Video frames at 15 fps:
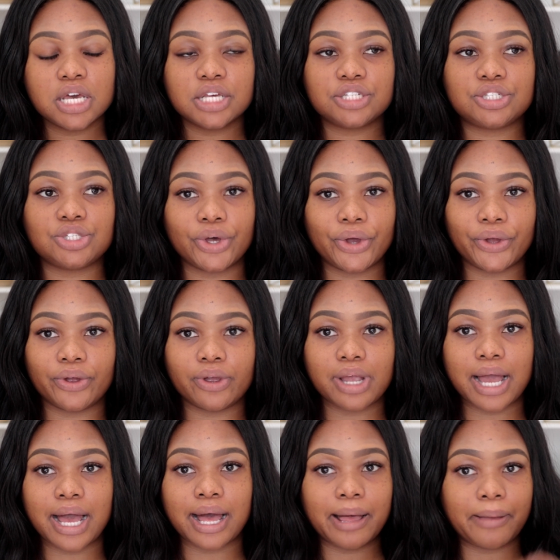So
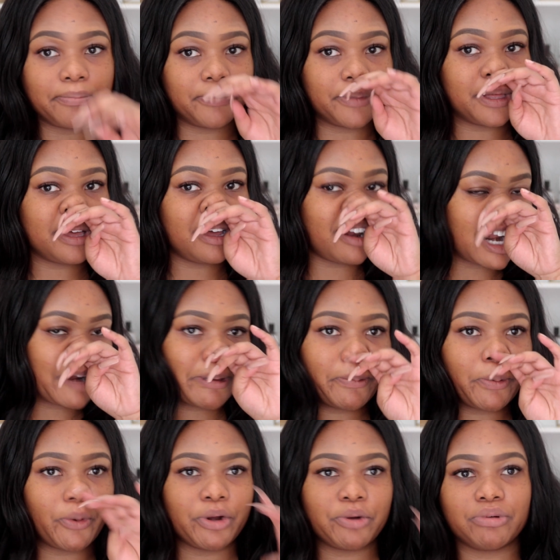a lot of
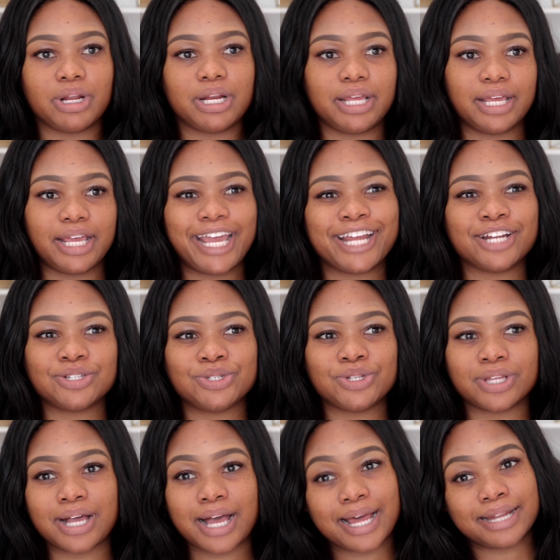people weren't really into
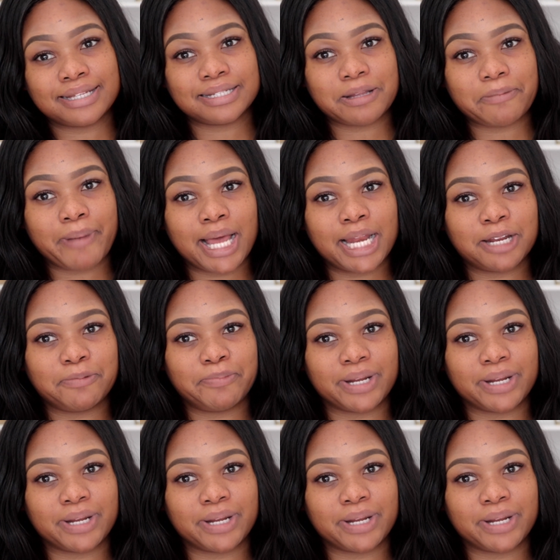the colors in the palette,